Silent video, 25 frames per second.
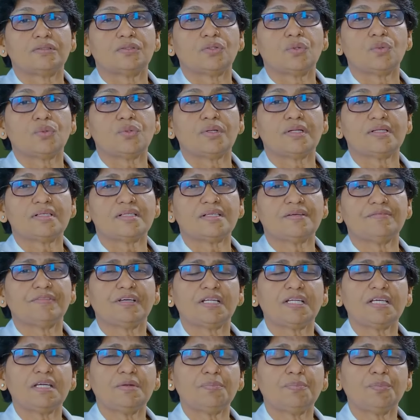So it is a
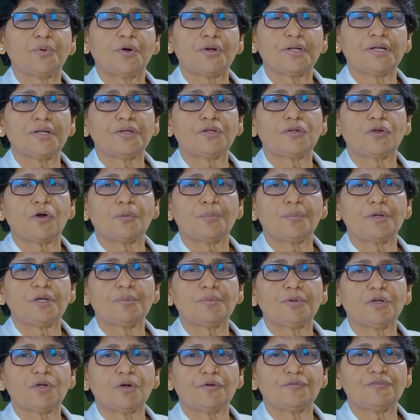very important
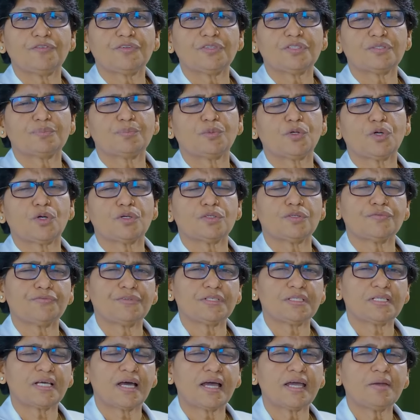topic because because
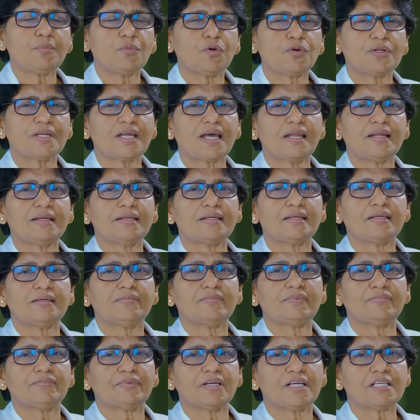of its high
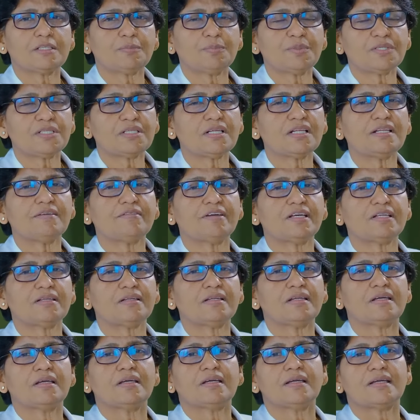mortality, especially
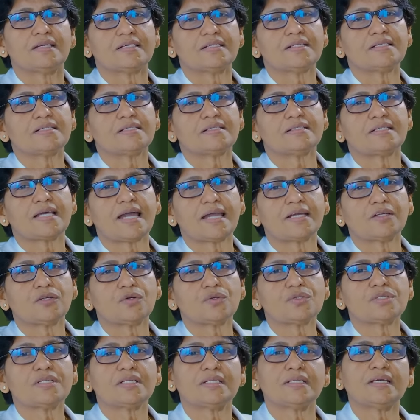when it is
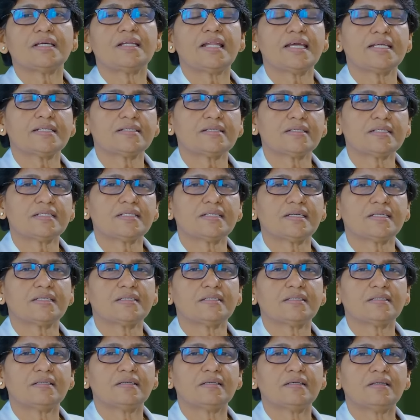diagnosed in a later
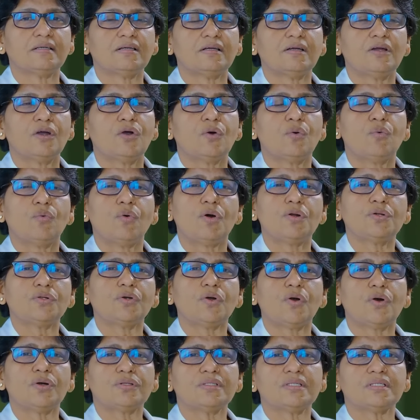stage.
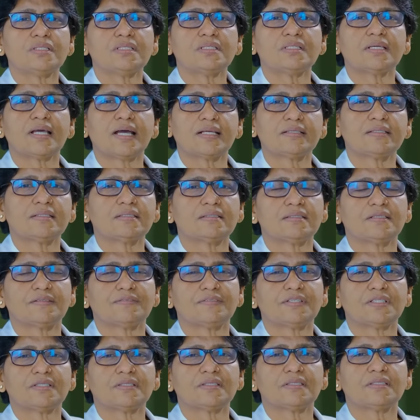What causes cancer
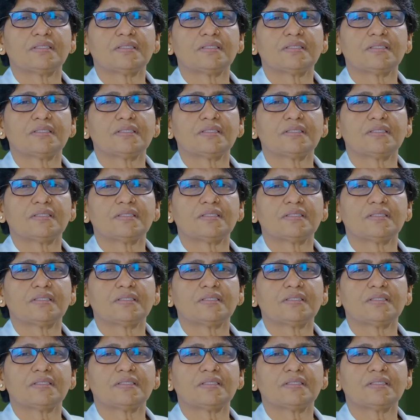cervix?